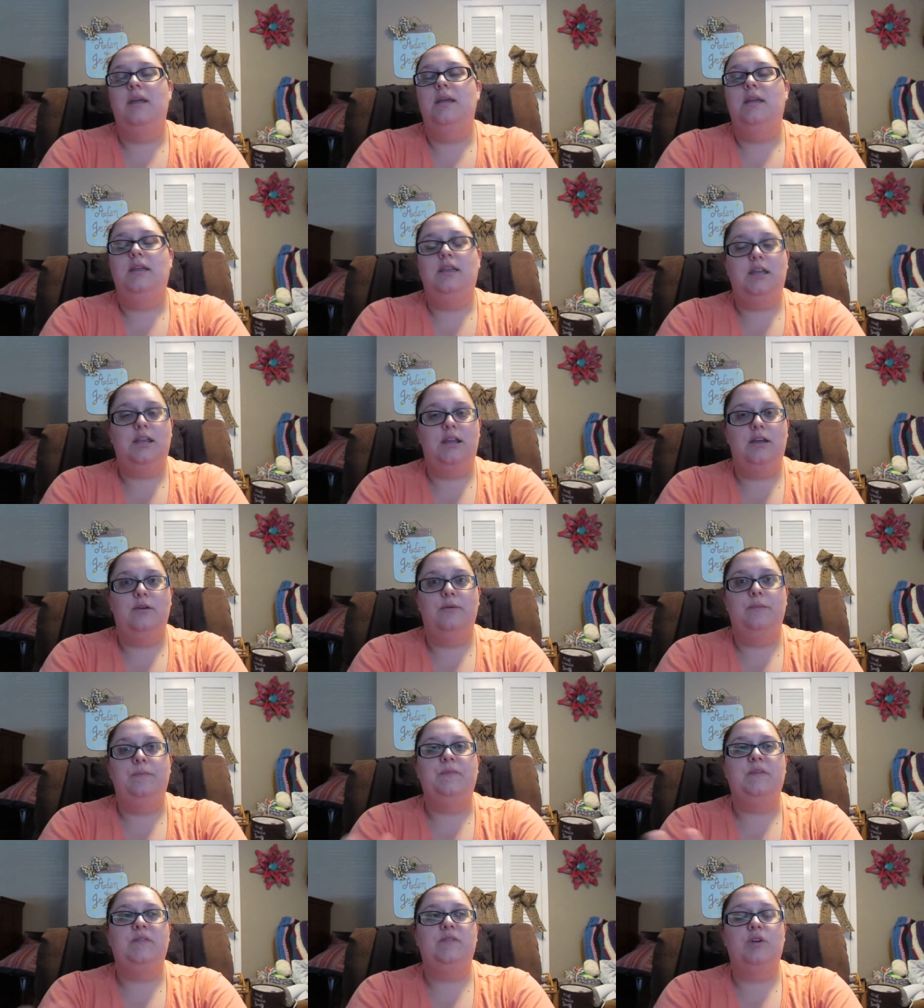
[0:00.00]
you
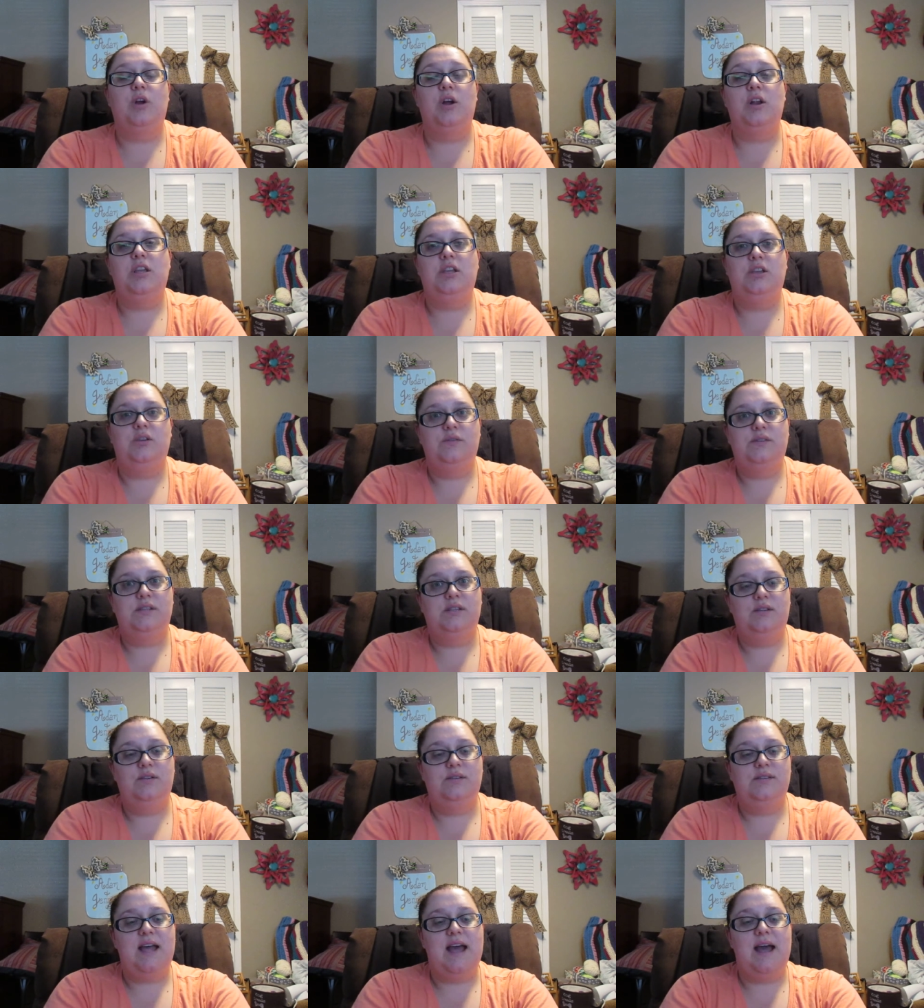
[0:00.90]
know, if you're already using
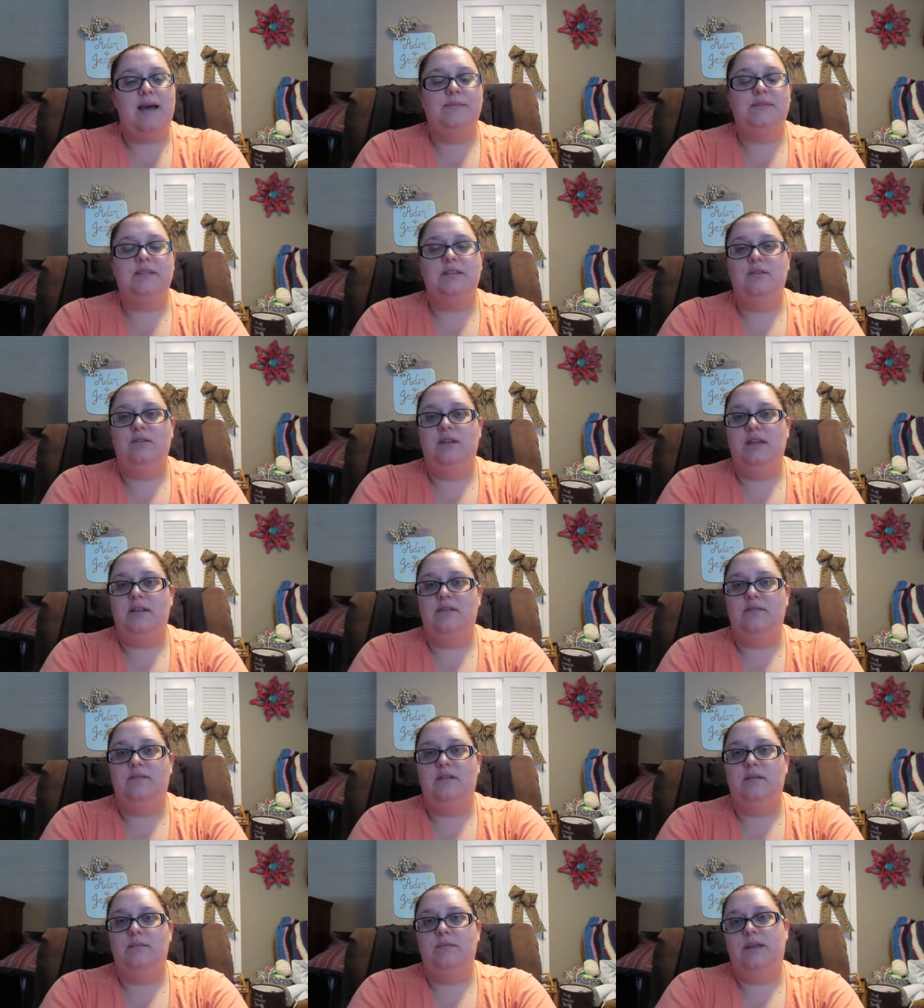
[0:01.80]
those apps and you get
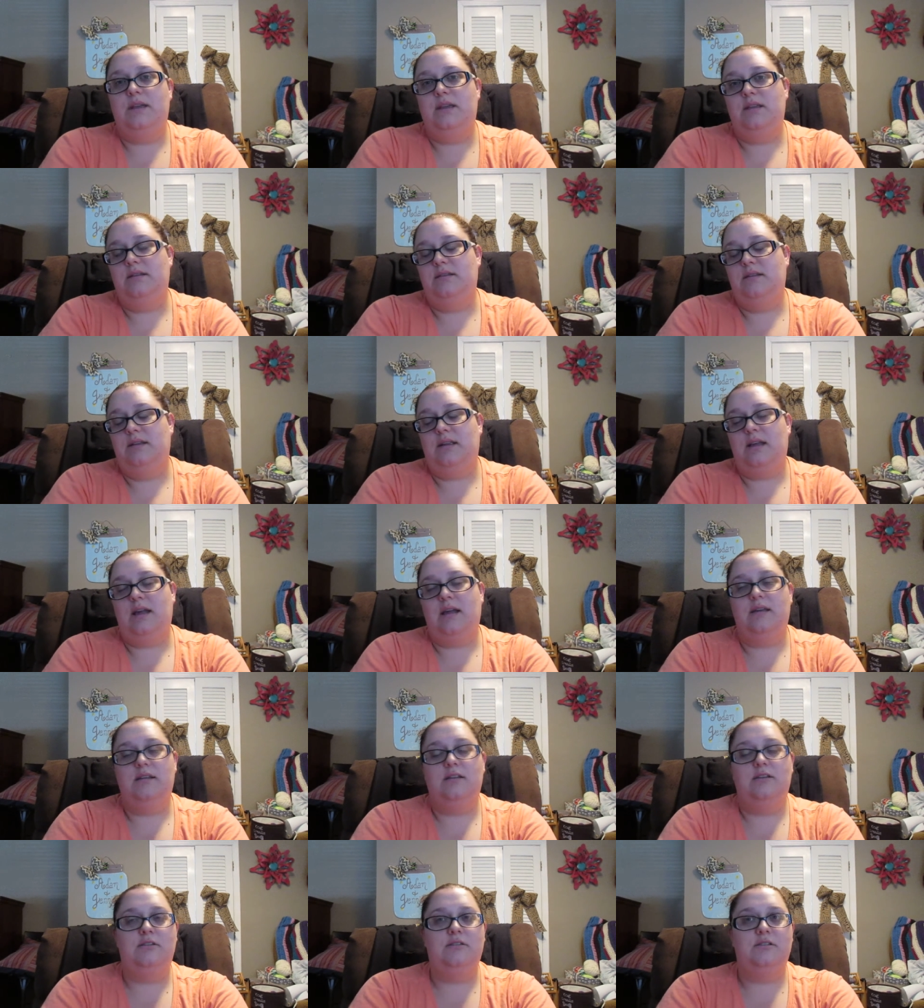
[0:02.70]
a Fitbit, I
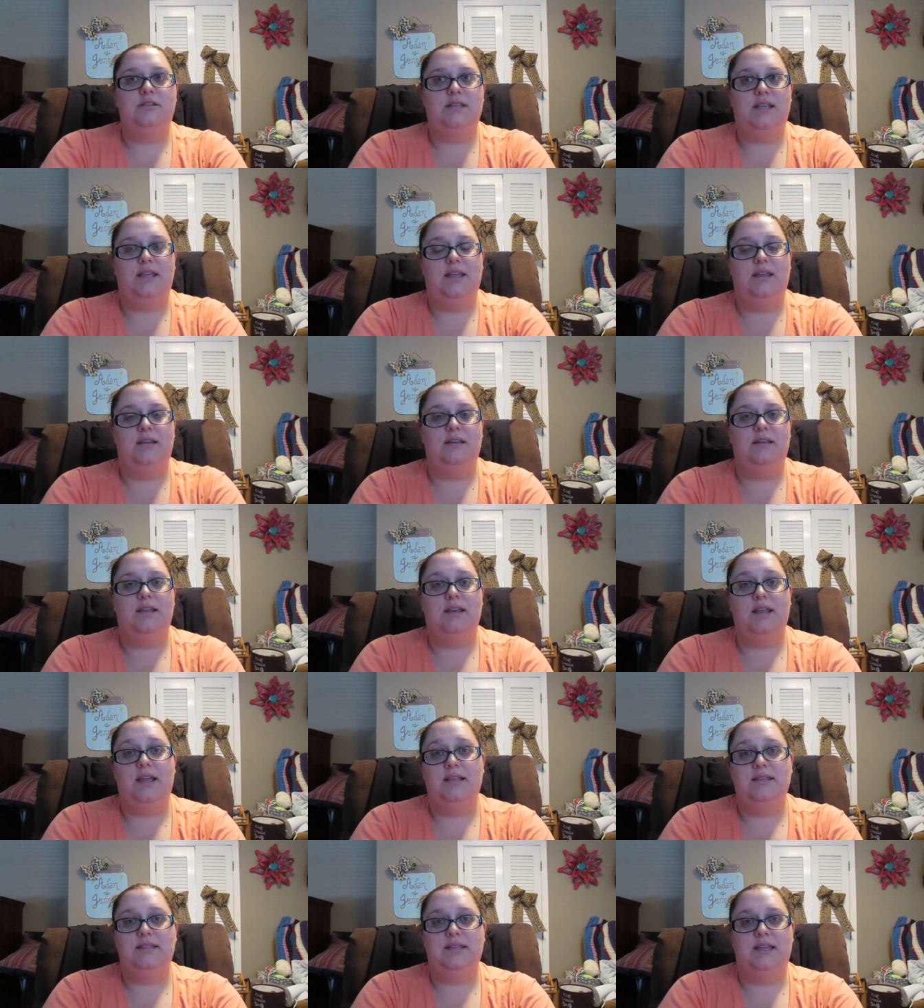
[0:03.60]
could understand
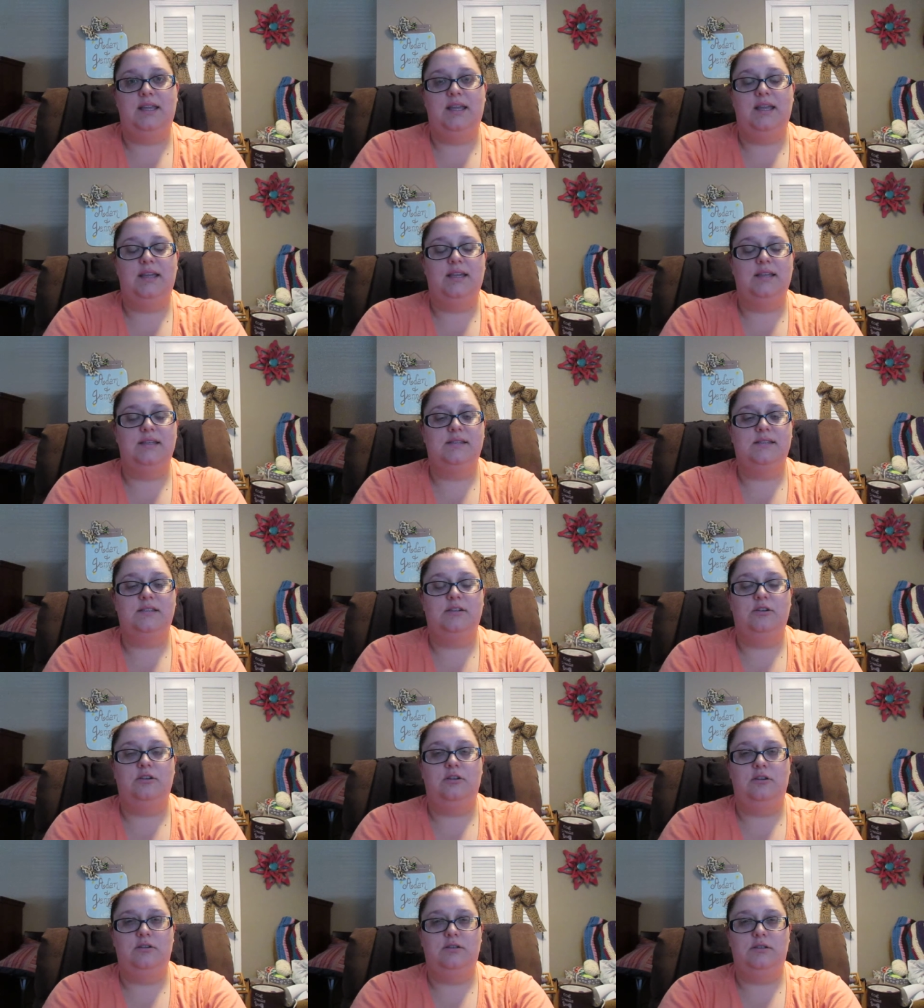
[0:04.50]
connecting it because
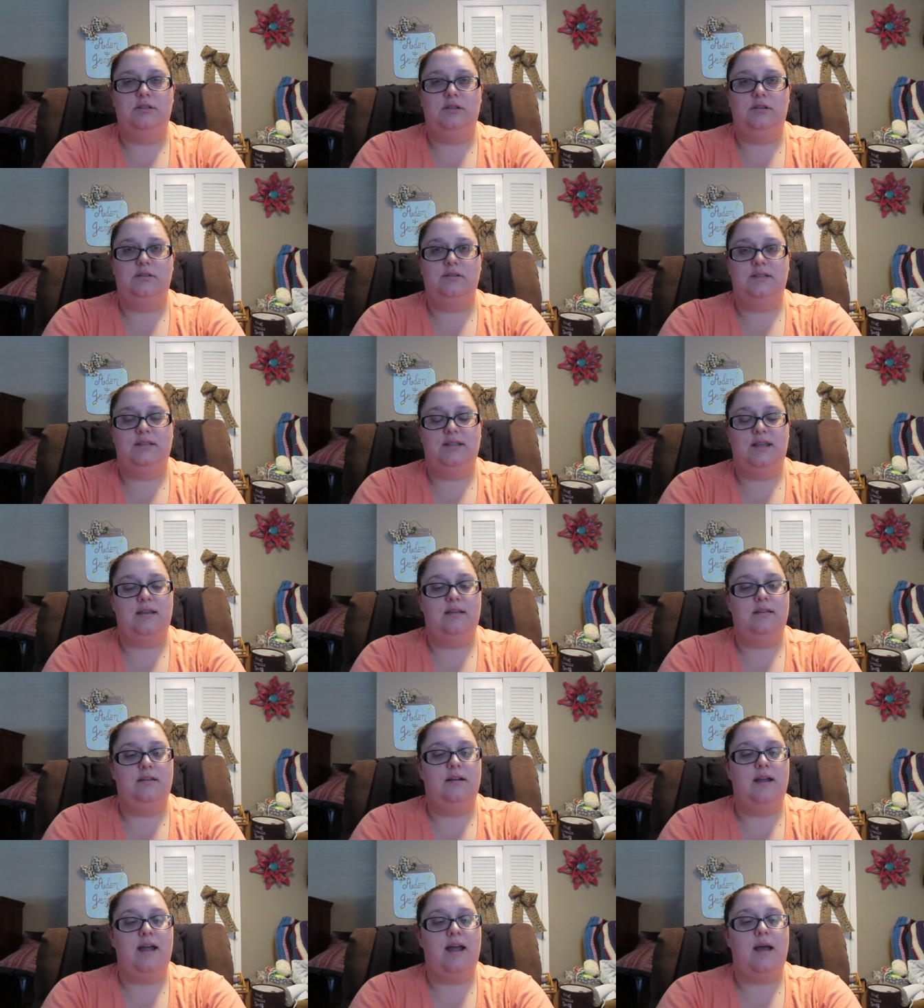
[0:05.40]
you're used to using that
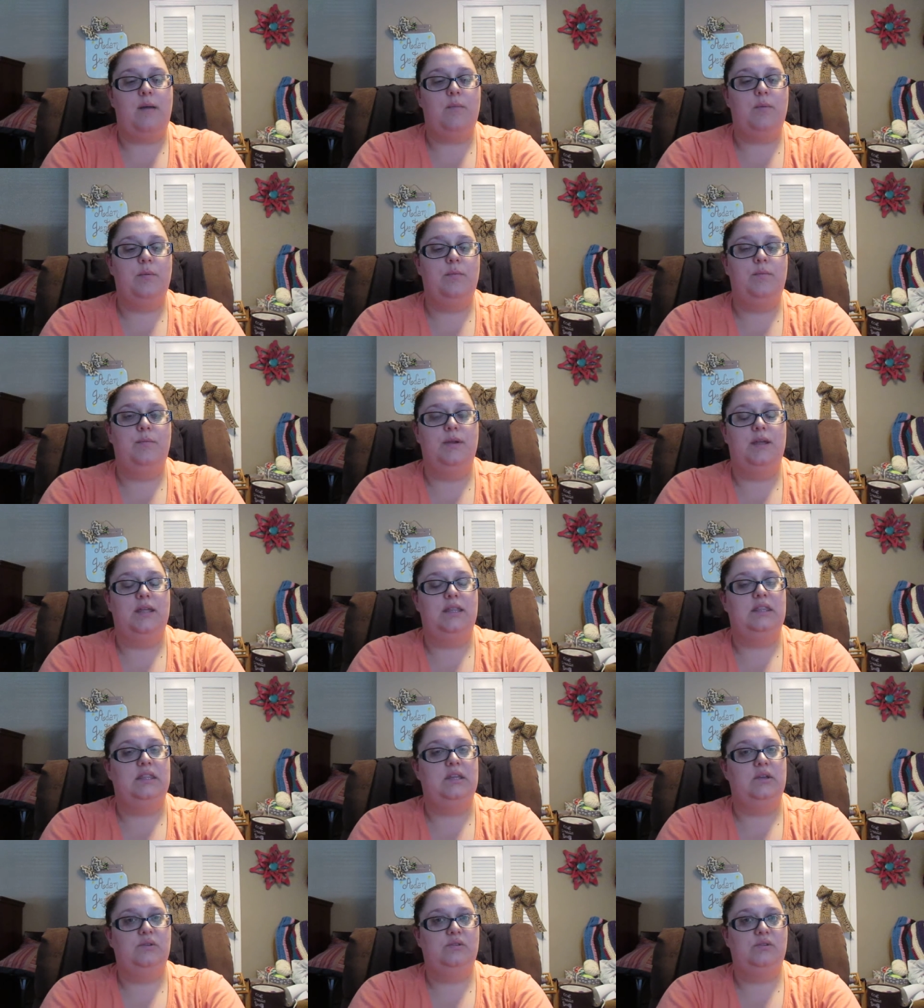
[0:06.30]
other app.
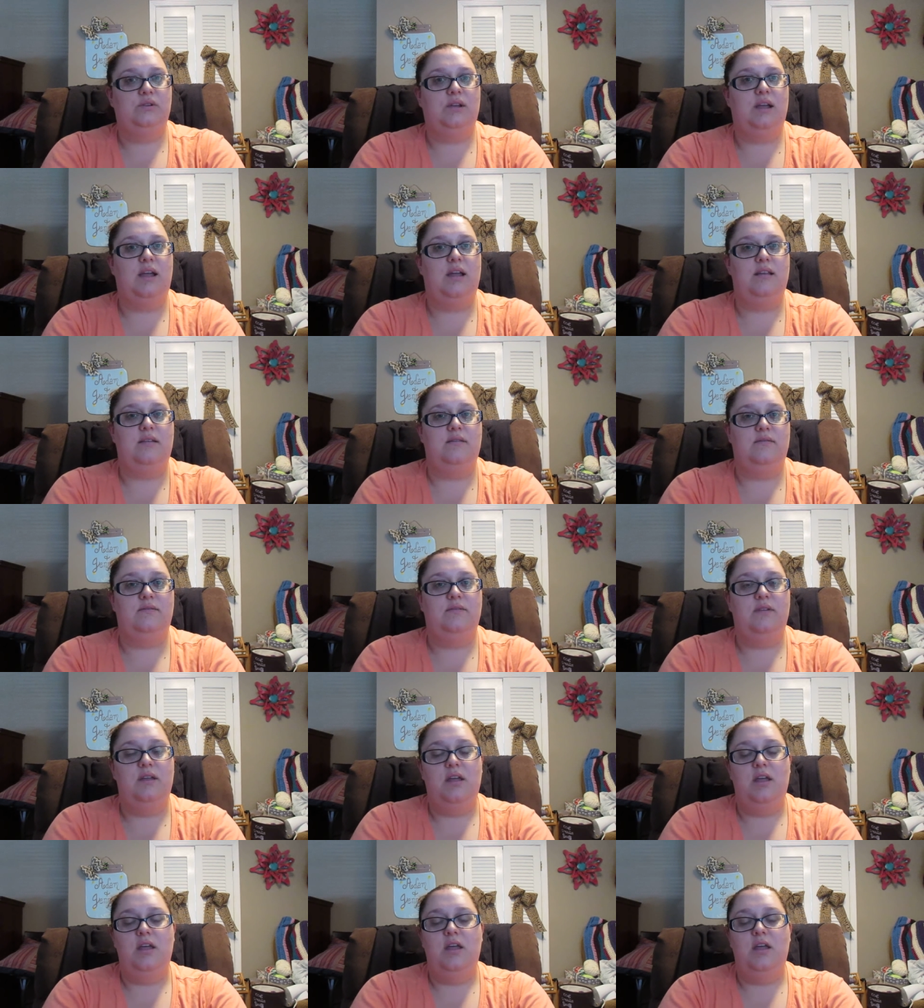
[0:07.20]
But those are kind of